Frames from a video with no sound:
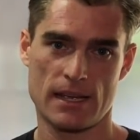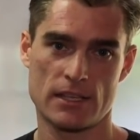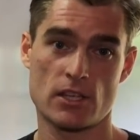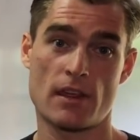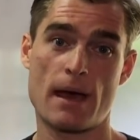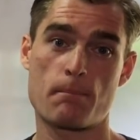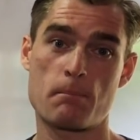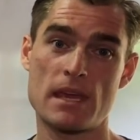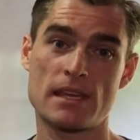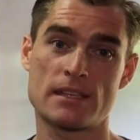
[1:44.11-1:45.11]
So that
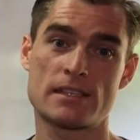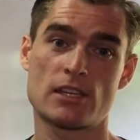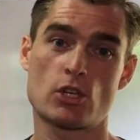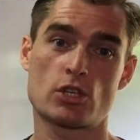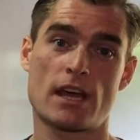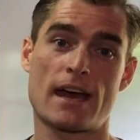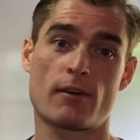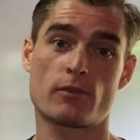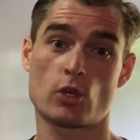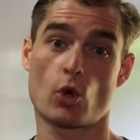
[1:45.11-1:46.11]
means that you should
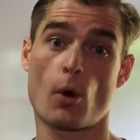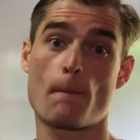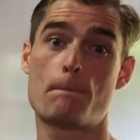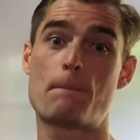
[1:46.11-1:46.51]
have your